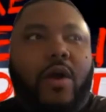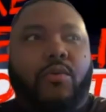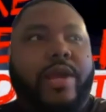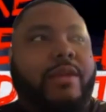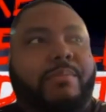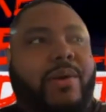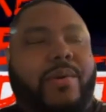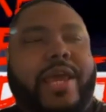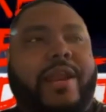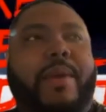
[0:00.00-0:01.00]
a red belt
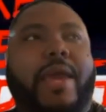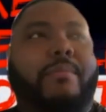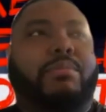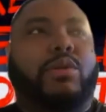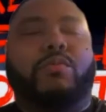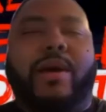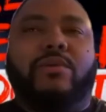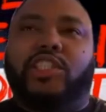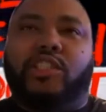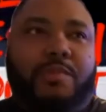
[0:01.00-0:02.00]
and a, and a blue
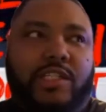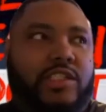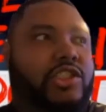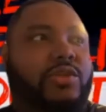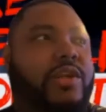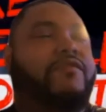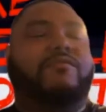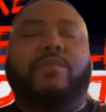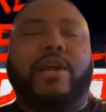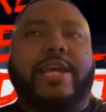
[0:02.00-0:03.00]
belt just because it's two
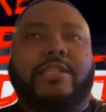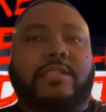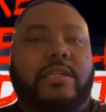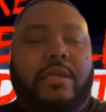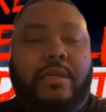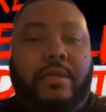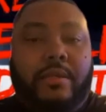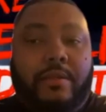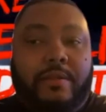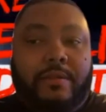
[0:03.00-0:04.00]
different brands
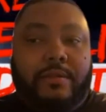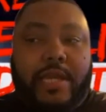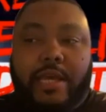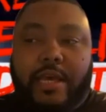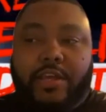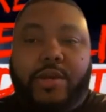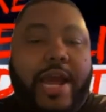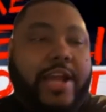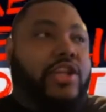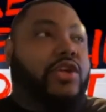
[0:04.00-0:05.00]
you're not